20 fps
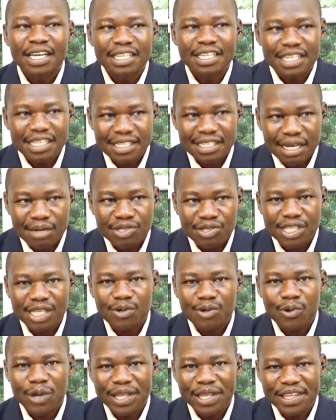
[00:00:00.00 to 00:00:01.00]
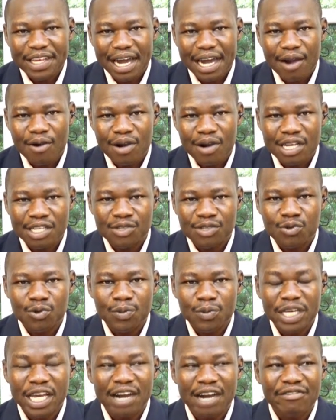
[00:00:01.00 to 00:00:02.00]
in the subsequent hours
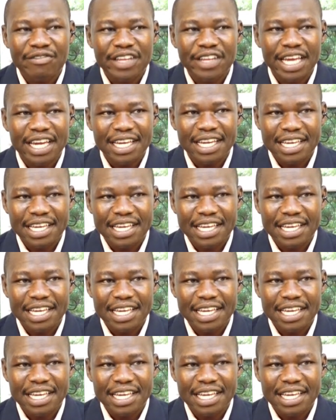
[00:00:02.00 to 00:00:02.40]
we'll be having a